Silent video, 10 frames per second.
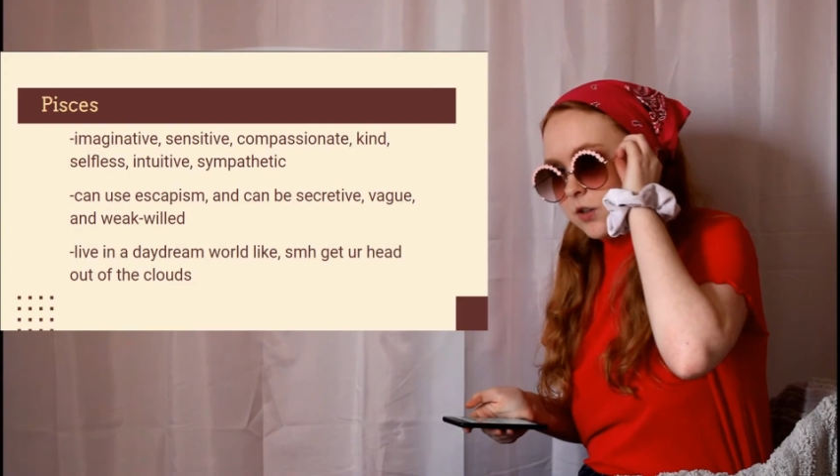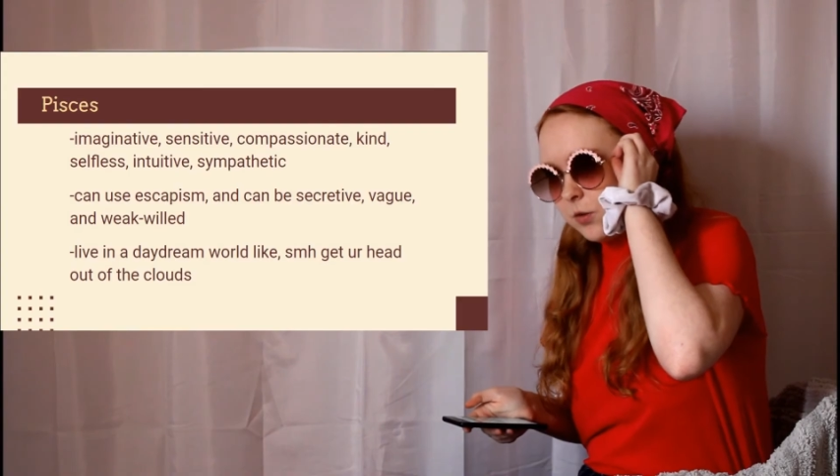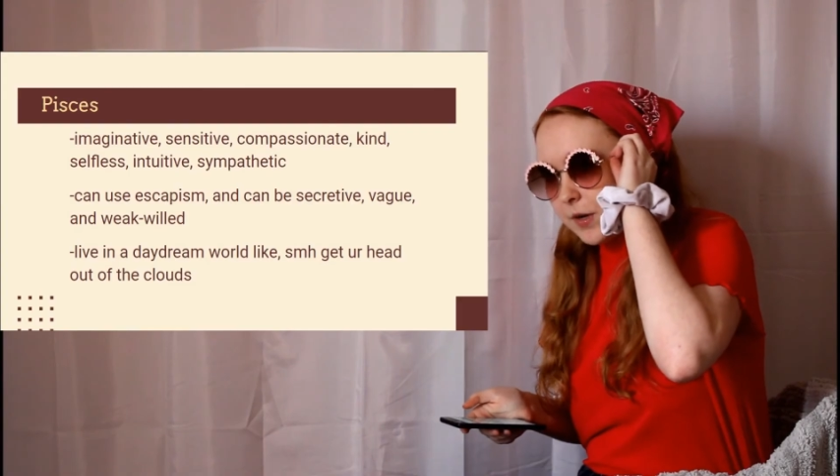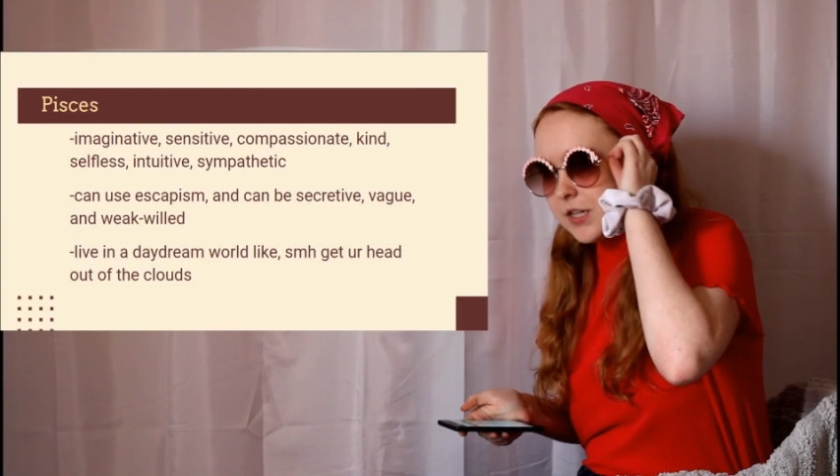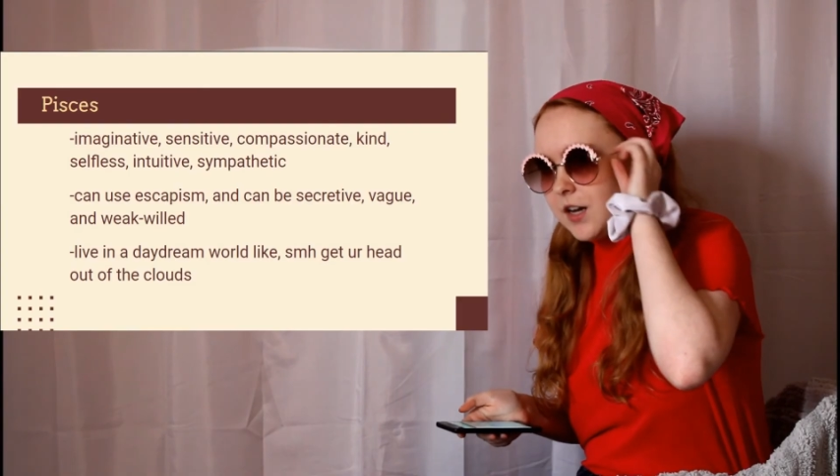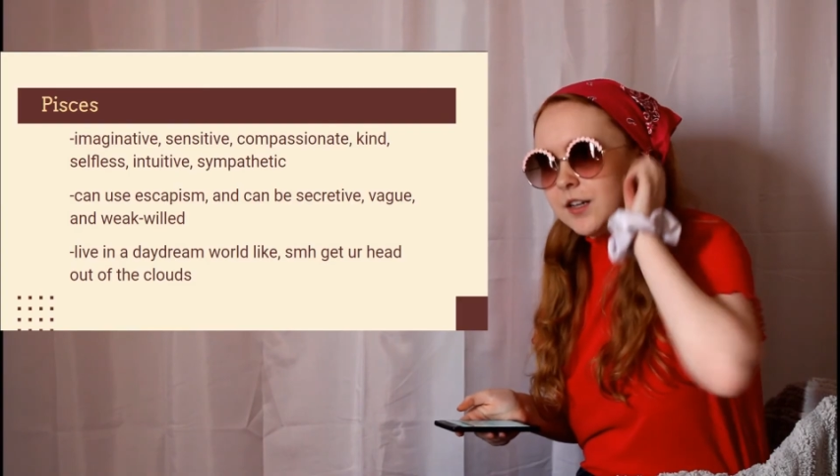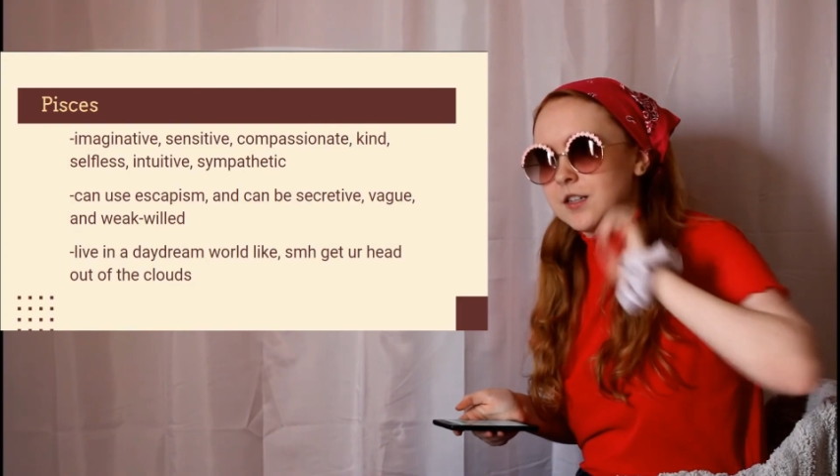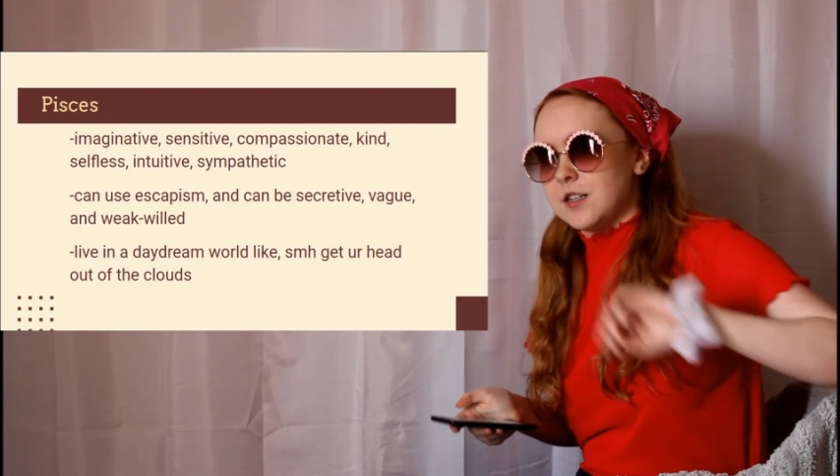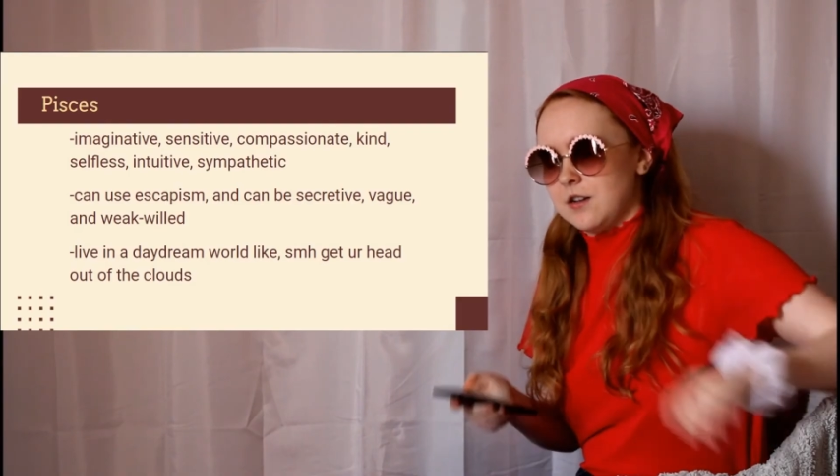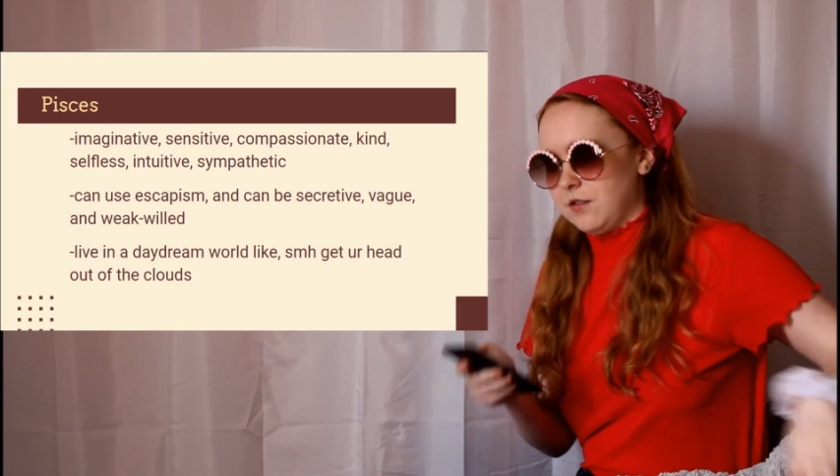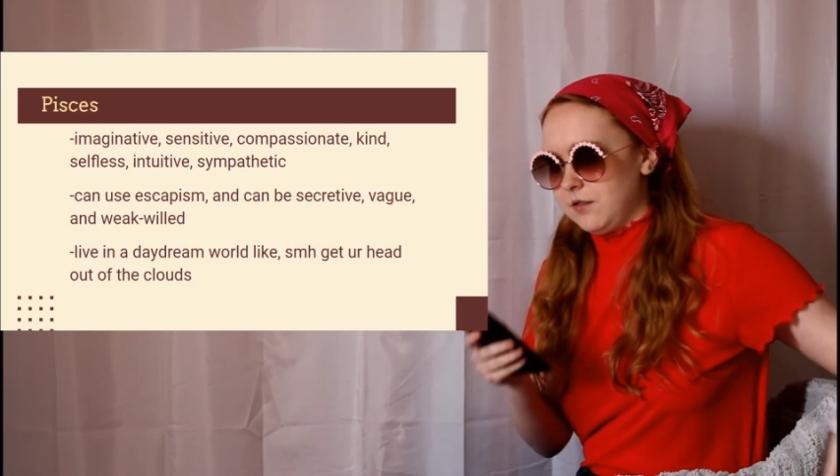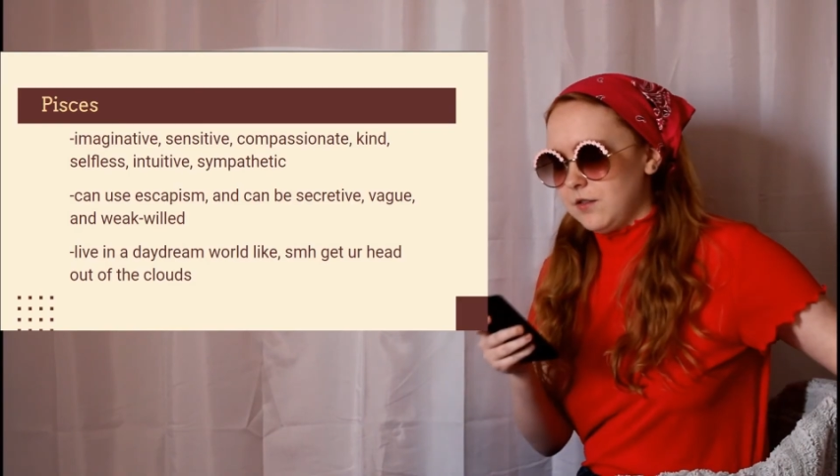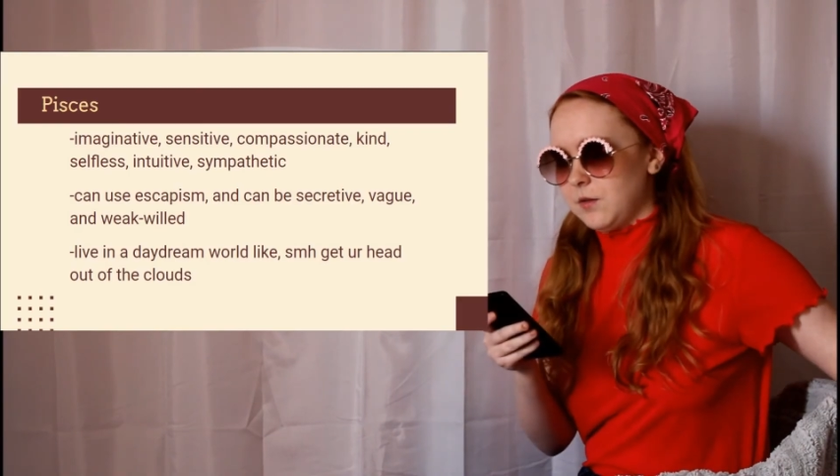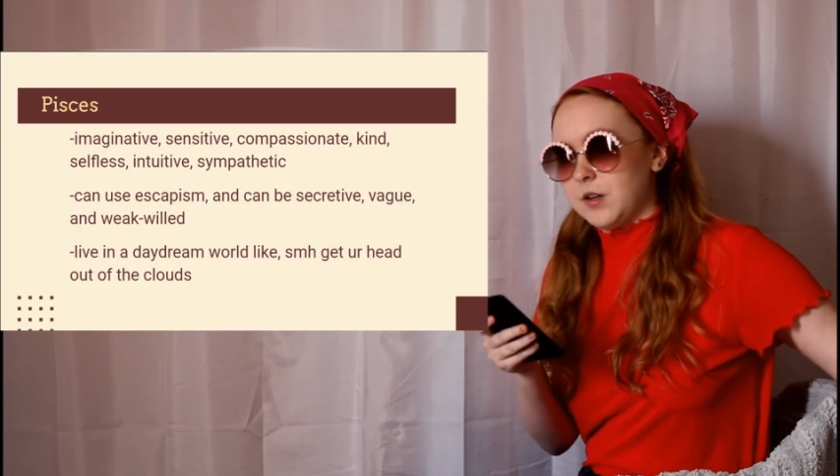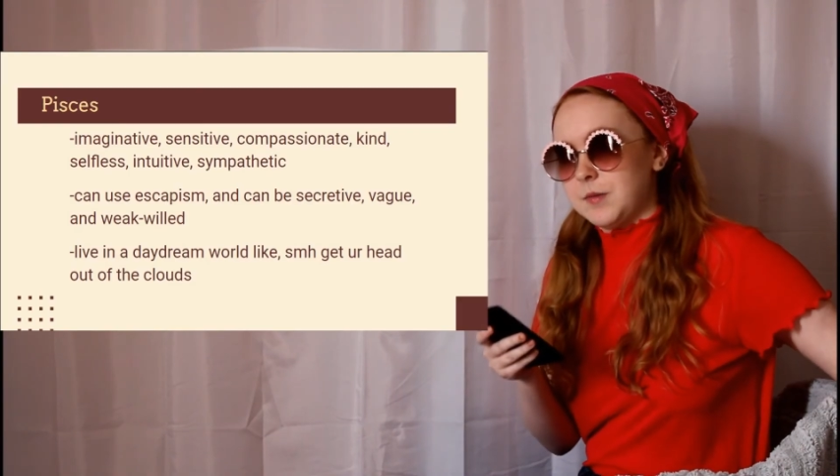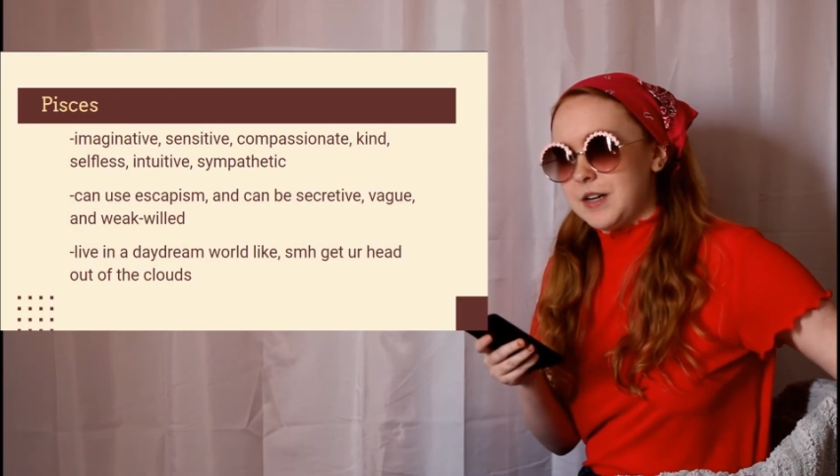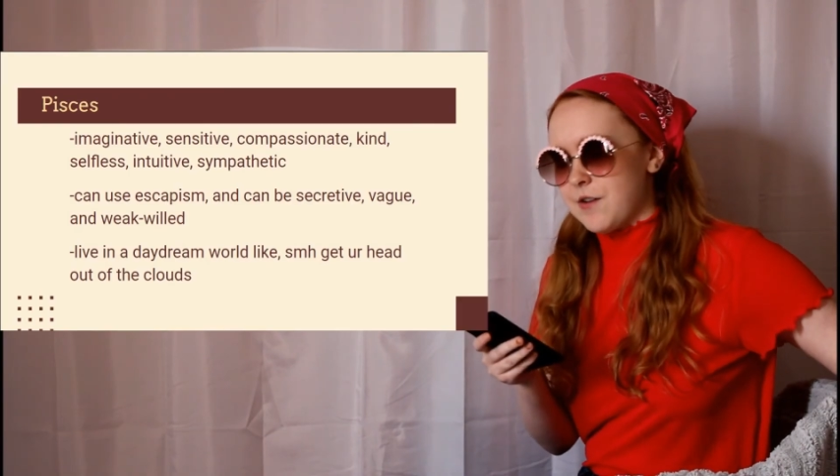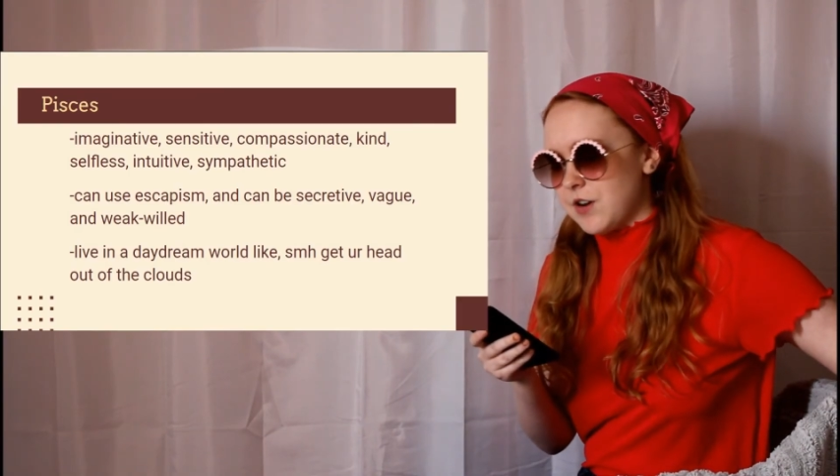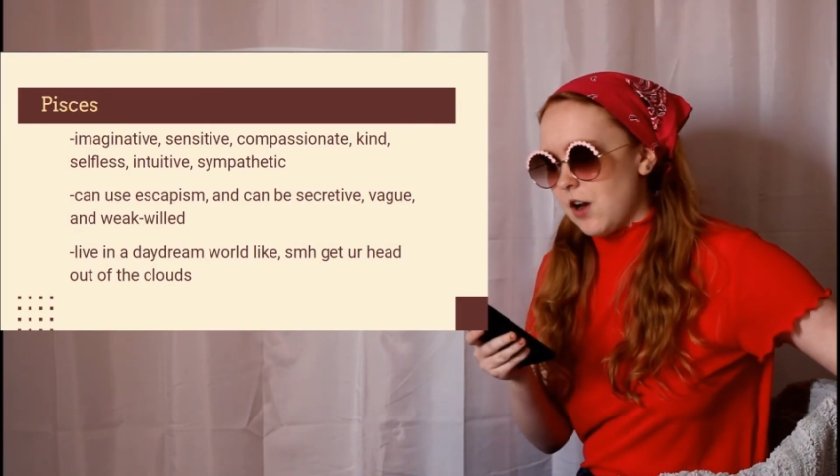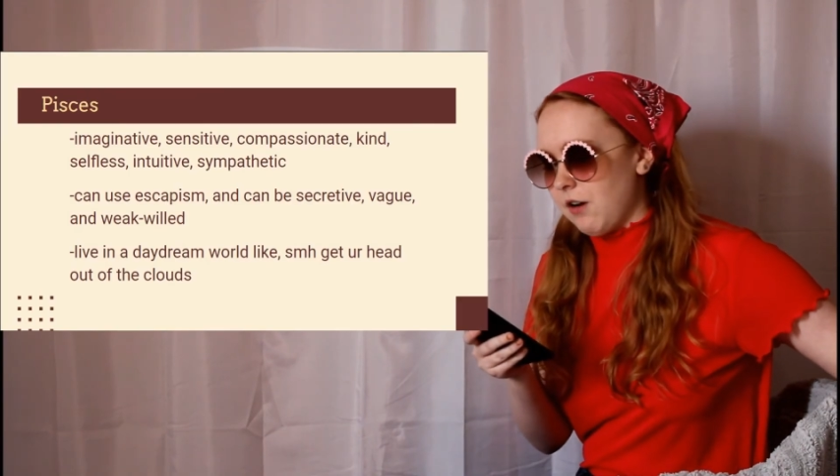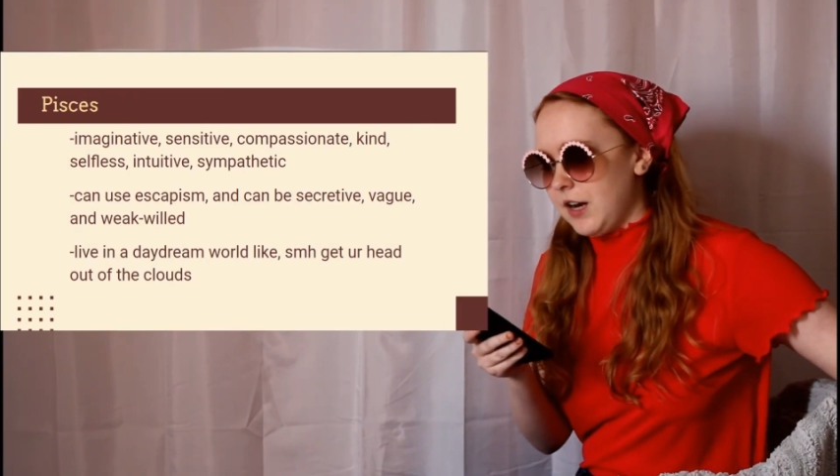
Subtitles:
Who am I talking to? The world may never know.